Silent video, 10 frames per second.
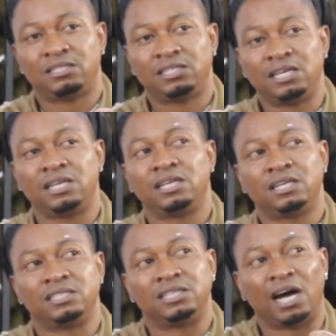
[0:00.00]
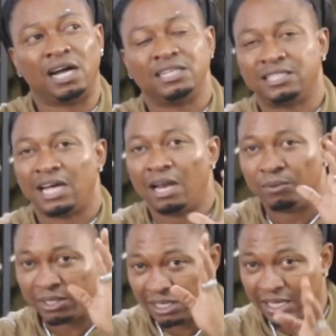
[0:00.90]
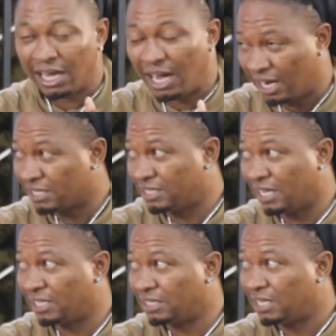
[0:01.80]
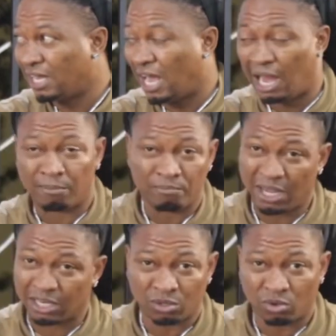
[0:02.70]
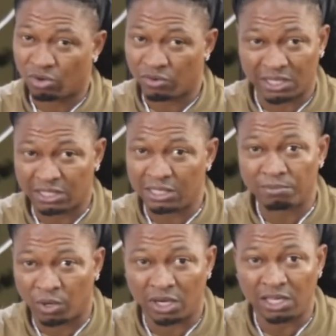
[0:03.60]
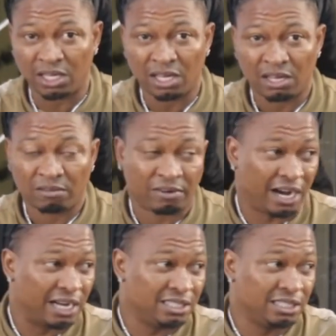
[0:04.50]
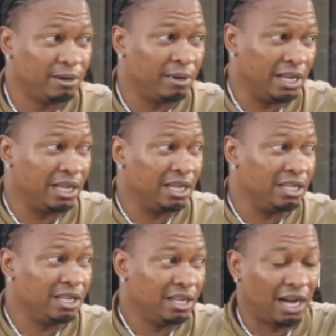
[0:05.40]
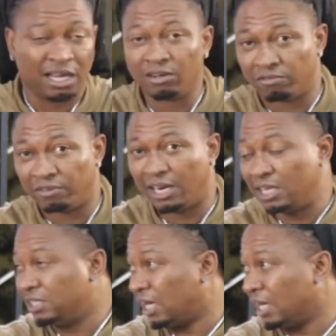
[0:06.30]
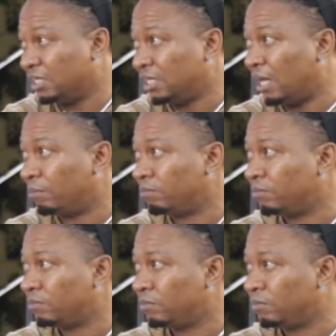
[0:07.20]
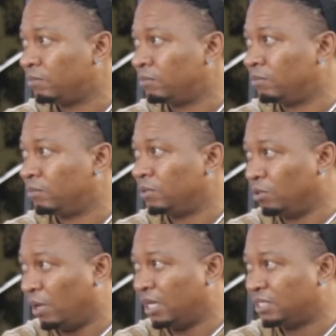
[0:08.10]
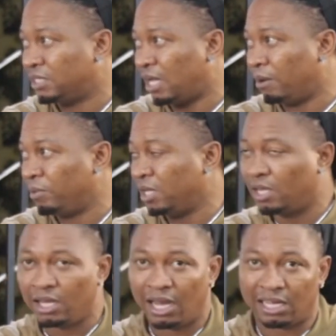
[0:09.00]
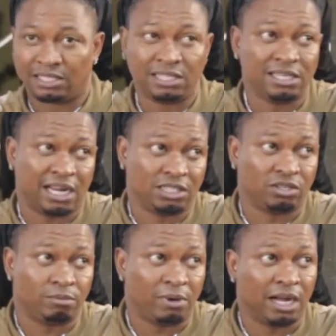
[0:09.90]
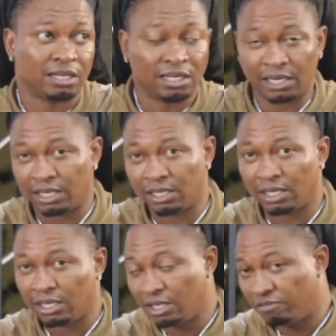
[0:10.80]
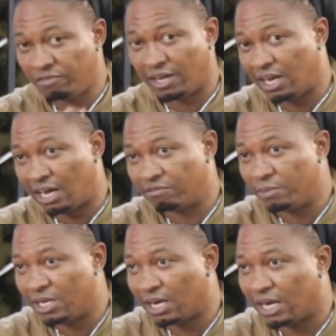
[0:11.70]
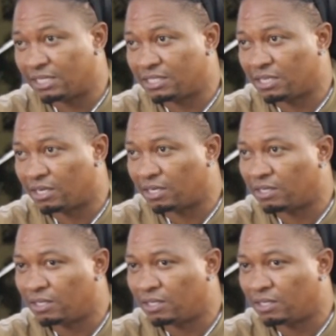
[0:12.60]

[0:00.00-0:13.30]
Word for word: sing dancehall with their accent mm. and make no crazy money for I sell A. I gonna follow John Tan. Mm. You understand me? I see Natural Black did it. He fell off because uh,